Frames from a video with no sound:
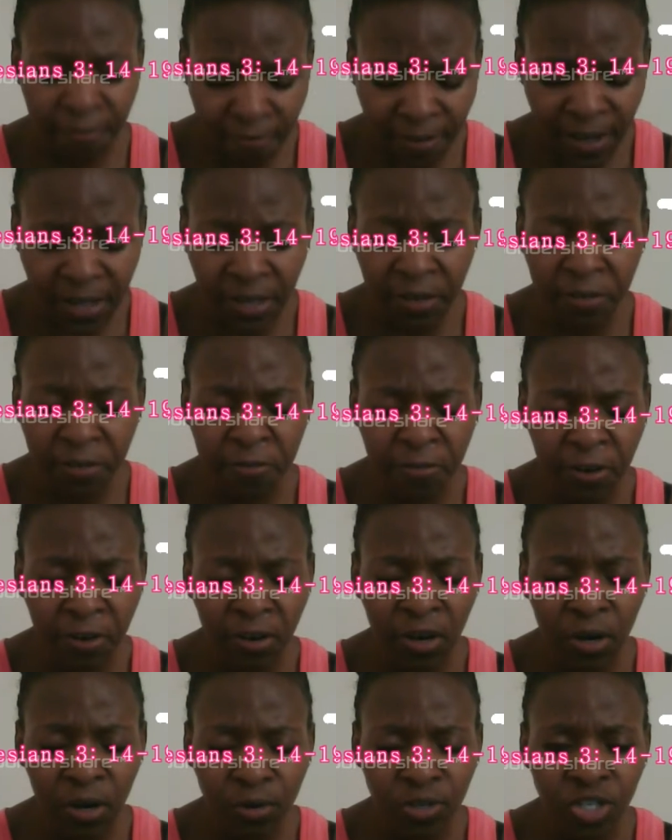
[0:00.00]
Father of
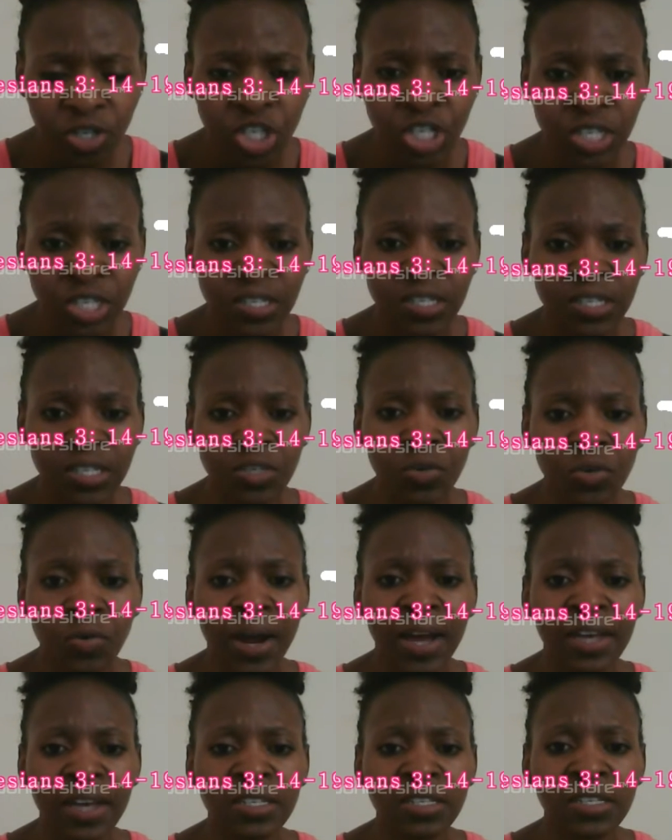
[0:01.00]
our Lord Jesus
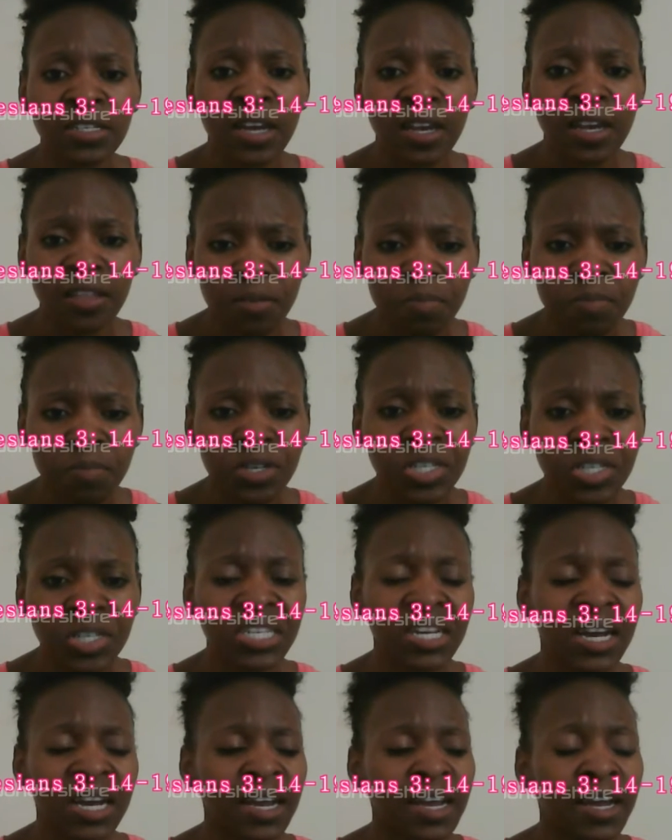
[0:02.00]
Christ, the
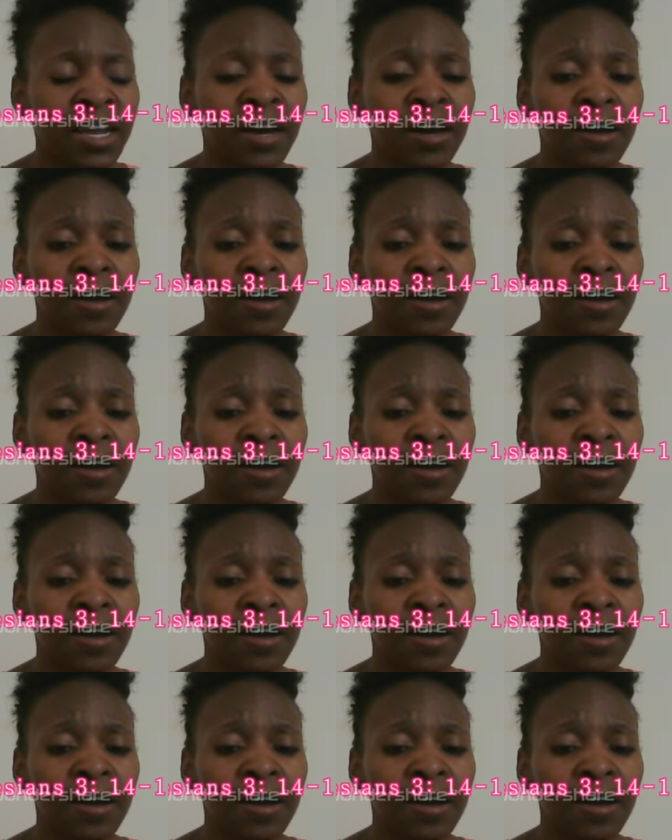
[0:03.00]
Messiah,